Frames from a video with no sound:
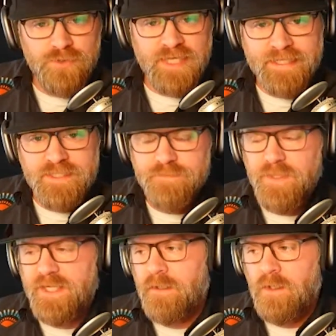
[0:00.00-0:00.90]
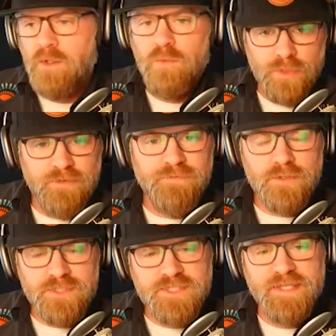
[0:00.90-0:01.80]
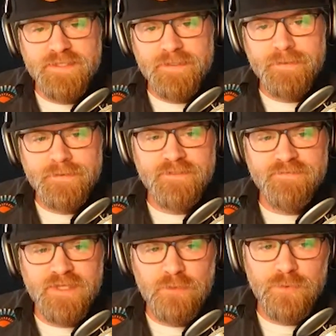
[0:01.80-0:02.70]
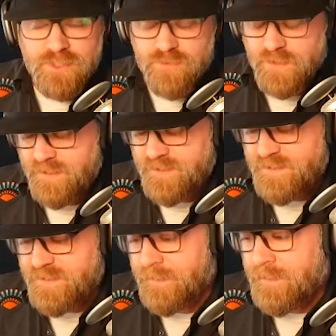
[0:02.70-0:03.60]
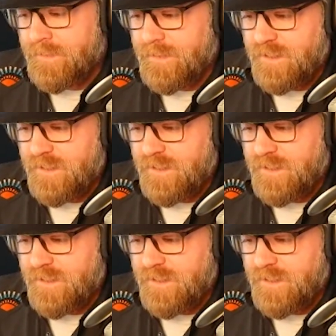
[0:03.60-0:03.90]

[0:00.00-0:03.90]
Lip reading: build things, but we're really focused on the developer experience.